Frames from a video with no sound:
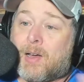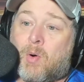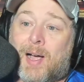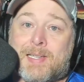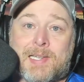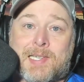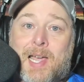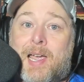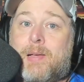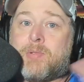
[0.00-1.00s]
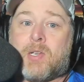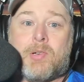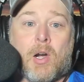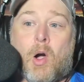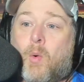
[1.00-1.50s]
quite the same, so
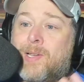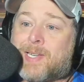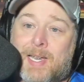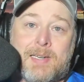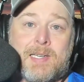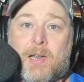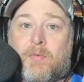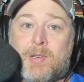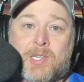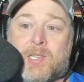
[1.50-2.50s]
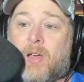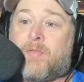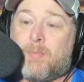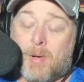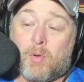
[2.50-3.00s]
you're always getting different stuff
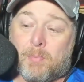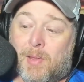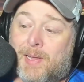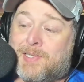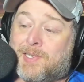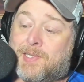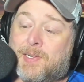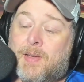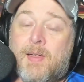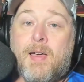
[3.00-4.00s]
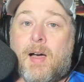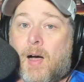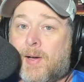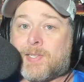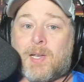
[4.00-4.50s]
in both places.
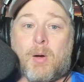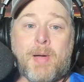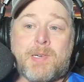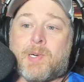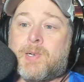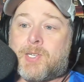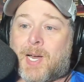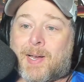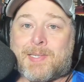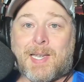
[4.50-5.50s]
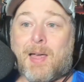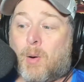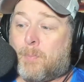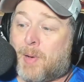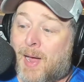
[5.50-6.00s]
Also, make sure you check us out
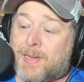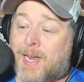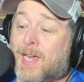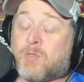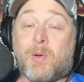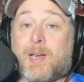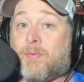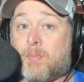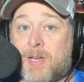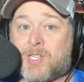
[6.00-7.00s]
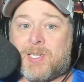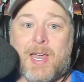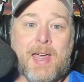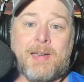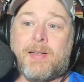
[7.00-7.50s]
on podcast. We never mention
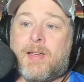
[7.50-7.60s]
that.